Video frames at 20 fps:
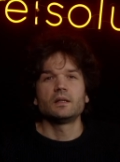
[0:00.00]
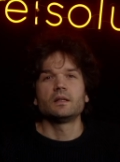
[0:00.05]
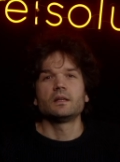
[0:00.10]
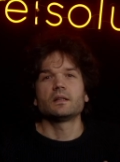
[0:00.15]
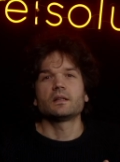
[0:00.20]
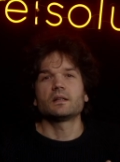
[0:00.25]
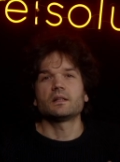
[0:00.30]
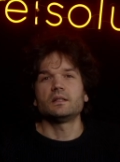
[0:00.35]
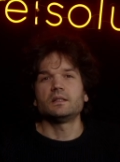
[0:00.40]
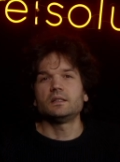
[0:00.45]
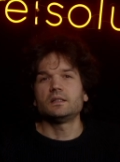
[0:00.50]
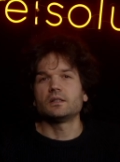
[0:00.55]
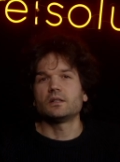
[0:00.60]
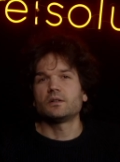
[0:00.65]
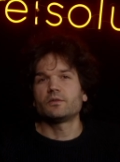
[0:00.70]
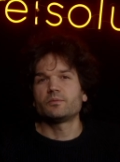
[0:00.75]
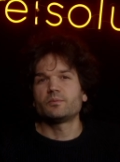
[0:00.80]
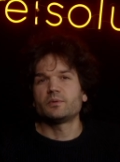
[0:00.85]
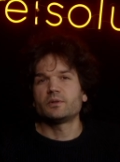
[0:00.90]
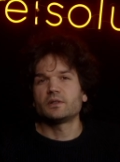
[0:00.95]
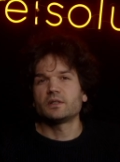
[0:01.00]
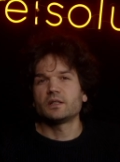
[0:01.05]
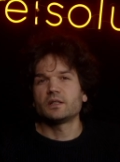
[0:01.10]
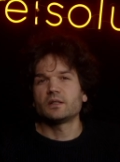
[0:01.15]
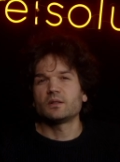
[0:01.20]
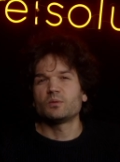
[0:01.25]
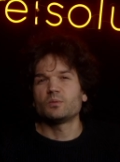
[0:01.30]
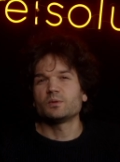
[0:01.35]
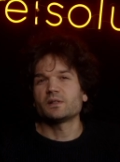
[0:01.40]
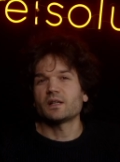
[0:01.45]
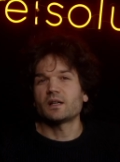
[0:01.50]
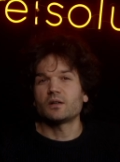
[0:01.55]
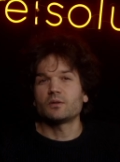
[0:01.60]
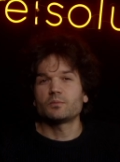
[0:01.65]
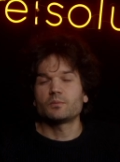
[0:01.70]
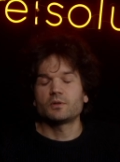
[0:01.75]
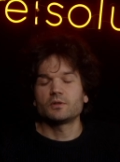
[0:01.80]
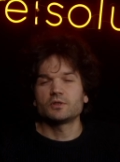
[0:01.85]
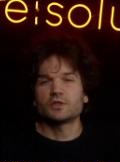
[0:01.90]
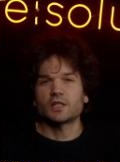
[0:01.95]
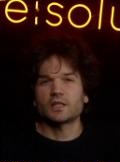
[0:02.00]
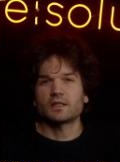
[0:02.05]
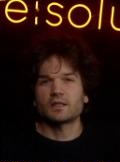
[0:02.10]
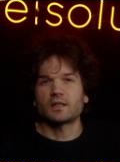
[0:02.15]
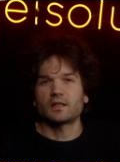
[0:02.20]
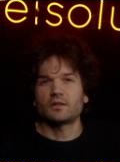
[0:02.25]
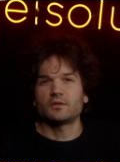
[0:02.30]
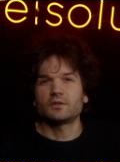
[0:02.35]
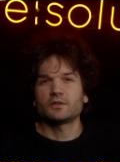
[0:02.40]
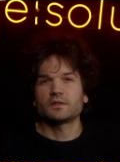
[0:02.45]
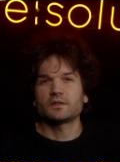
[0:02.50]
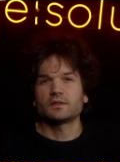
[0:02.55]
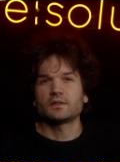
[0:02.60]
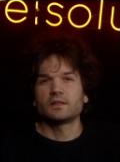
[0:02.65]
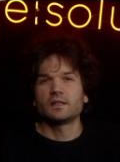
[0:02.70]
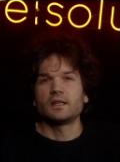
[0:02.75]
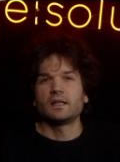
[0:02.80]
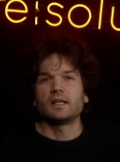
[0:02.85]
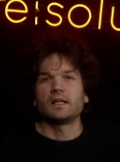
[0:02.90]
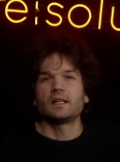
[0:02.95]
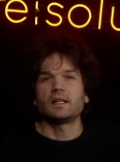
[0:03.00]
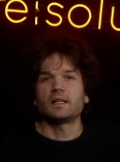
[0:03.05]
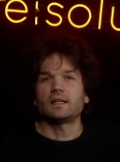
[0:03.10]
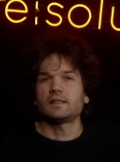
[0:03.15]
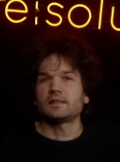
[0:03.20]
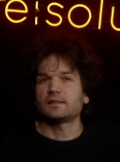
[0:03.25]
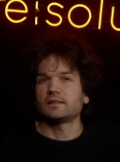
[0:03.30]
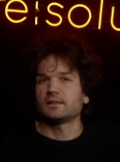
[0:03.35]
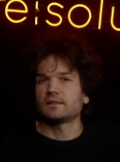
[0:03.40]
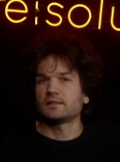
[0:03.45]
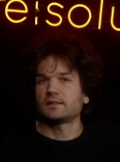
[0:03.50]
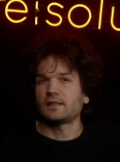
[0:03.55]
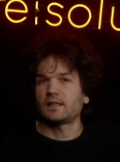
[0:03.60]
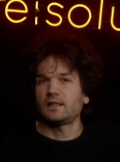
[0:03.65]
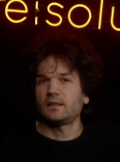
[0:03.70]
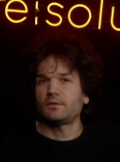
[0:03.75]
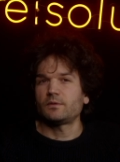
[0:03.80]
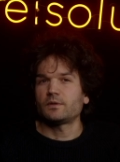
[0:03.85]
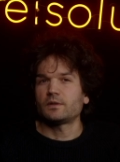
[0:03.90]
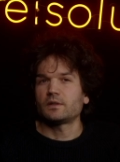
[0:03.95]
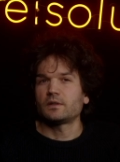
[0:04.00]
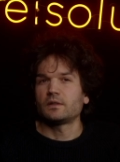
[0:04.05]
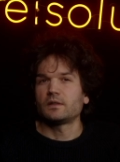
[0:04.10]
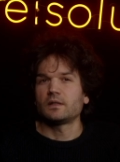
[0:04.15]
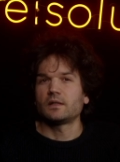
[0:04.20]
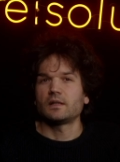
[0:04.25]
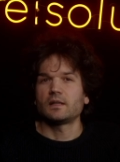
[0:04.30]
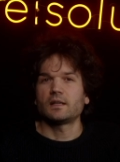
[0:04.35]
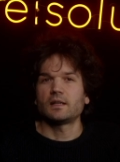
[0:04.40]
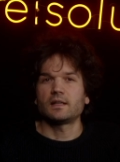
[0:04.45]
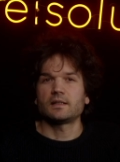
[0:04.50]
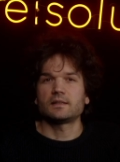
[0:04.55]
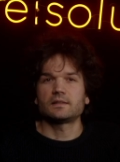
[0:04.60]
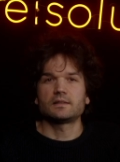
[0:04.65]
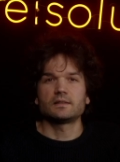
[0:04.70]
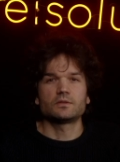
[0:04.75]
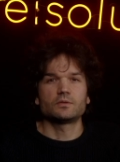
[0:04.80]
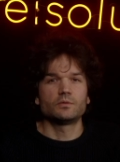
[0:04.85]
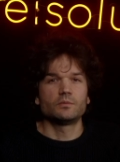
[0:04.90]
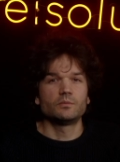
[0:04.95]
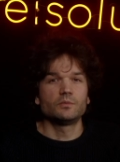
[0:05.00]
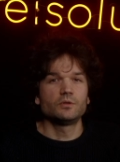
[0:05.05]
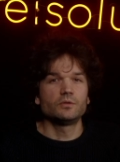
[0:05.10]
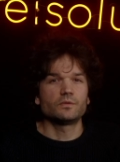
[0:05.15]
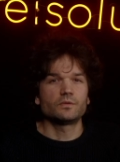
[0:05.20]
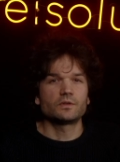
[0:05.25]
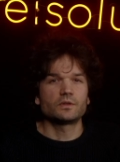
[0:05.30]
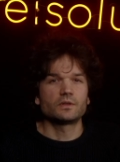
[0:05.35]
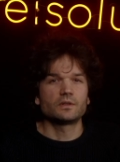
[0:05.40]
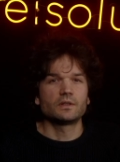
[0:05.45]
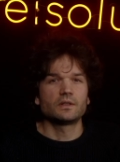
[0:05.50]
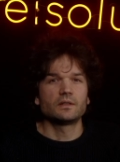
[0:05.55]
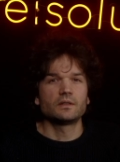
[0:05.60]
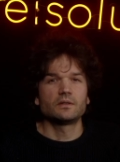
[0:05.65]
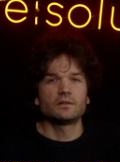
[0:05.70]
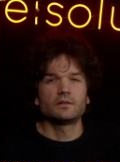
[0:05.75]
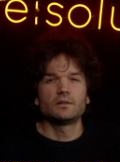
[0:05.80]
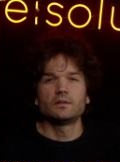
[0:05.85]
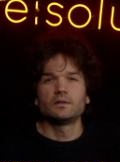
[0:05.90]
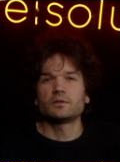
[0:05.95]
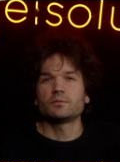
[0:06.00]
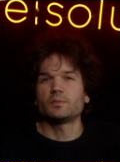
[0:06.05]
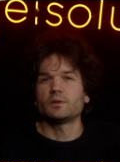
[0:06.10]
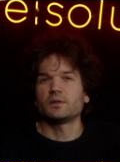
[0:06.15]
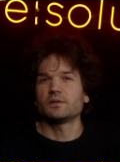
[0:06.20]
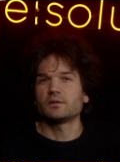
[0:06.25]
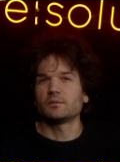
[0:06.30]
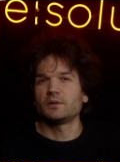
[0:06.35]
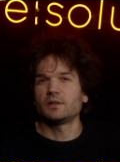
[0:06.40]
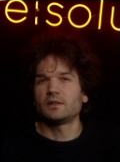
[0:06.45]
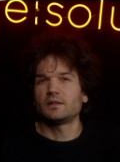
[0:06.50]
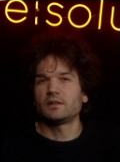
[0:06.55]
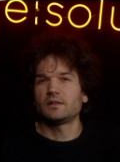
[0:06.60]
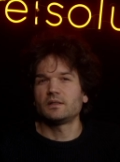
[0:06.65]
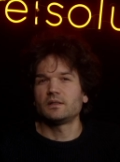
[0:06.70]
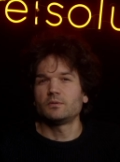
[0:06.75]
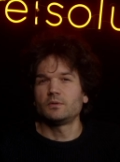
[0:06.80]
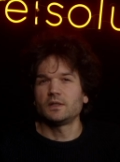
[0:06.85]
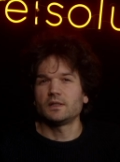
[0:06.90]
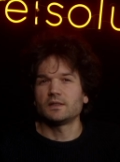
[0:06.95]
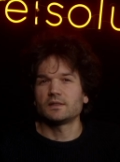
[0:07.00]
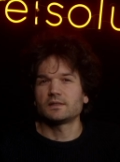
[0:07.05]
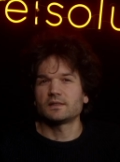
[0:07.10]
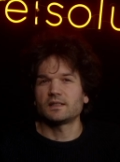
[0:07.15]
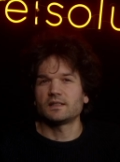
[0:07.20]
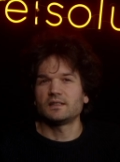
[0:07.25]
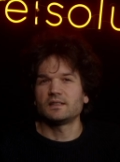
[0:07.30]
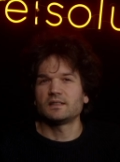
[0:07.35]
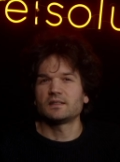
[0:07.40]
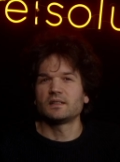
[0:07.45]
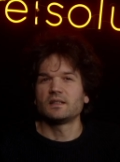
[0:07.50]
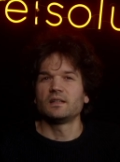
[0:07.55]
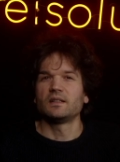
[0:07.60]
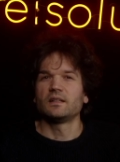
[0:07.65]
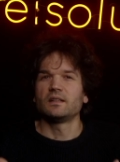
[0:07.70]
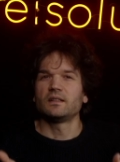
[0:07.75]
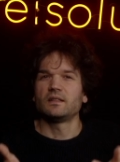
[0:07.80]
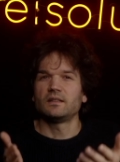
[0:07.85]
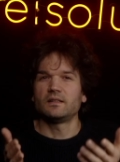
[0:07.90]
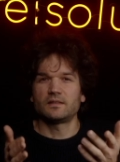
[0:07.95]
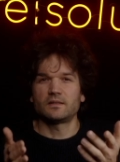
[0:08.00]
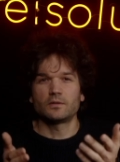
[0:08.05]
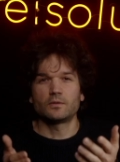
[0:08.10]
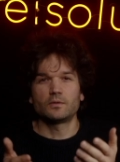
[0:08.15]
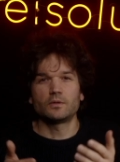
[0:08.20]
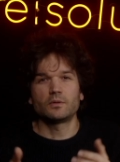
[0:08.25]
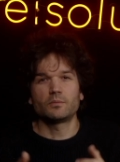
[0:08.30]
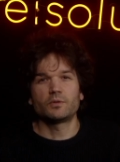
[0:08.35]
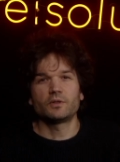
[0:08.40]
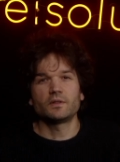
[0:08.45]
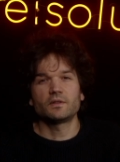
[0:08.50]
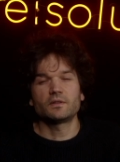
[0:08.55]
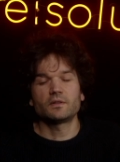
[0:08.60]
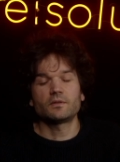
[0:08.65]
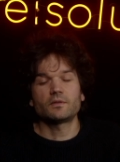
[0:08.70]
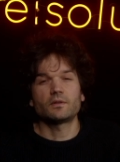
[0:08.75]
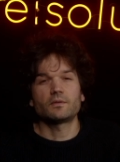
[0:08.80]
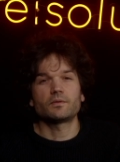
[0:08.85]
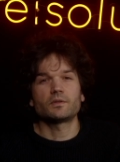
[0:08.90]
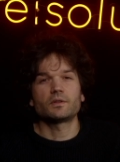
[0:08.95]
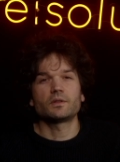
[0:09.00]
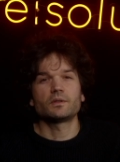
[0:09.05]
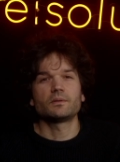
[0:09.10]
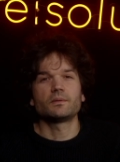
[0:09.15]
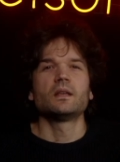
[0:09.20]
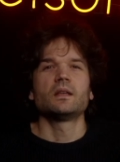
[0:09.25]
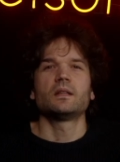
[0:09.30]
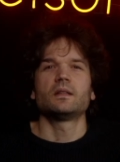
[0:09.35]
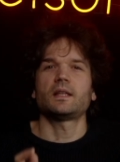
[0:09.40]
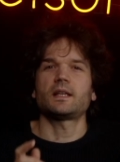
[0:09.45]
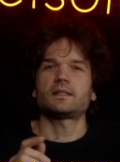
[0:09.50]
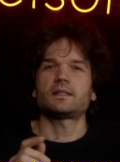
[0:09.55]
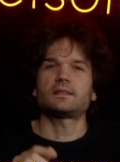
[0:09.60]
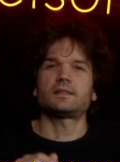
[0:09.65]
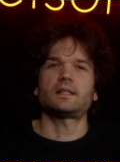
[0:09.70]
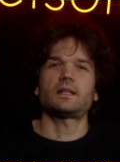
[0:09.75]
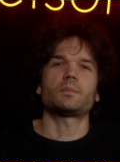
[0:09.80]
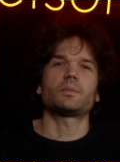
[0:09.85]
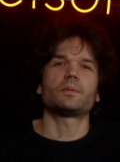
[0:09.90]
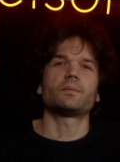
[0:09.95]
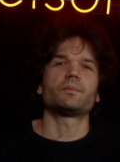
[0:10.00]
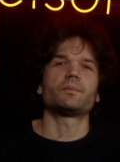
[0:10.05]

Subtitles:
Clean offboarding without project chaos. License saved, access removed. Responsibility reassigned, history preserved. Next step.